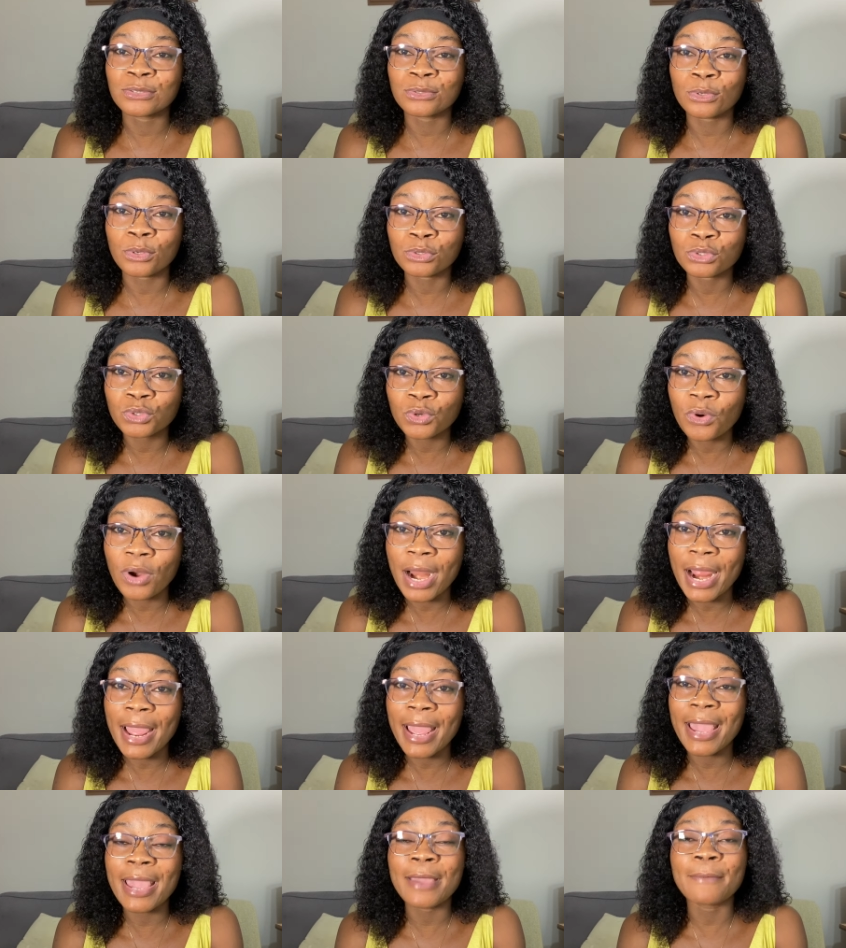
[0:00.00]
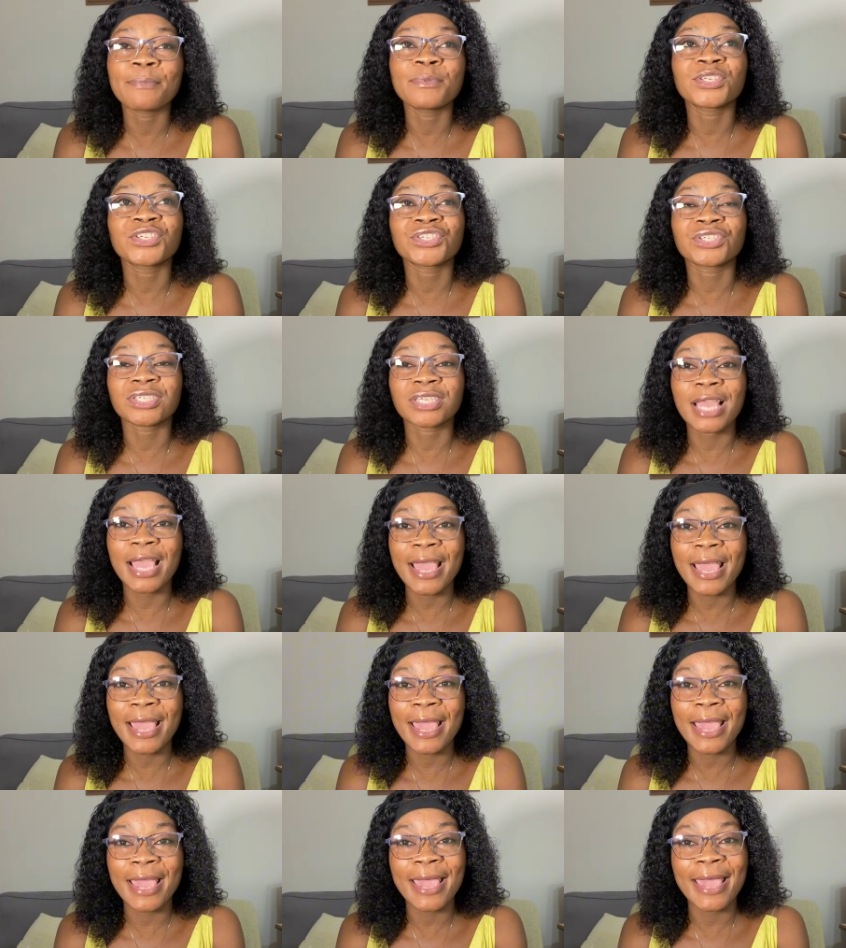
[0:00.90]
subscribe,
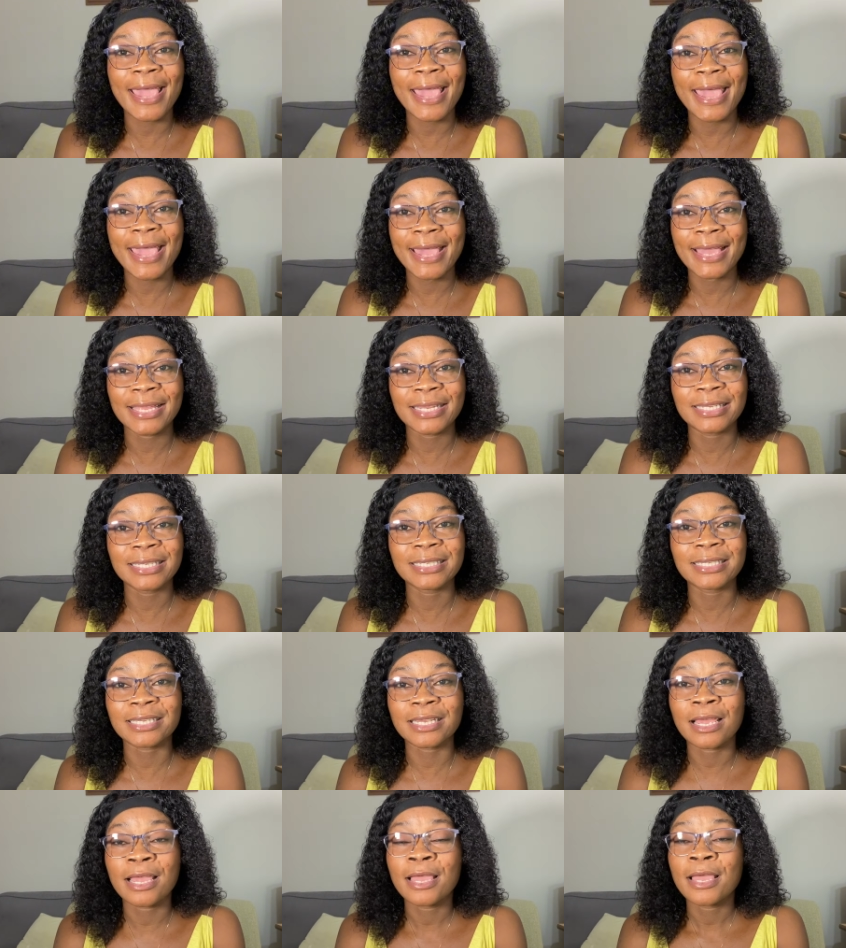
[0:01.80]
share, and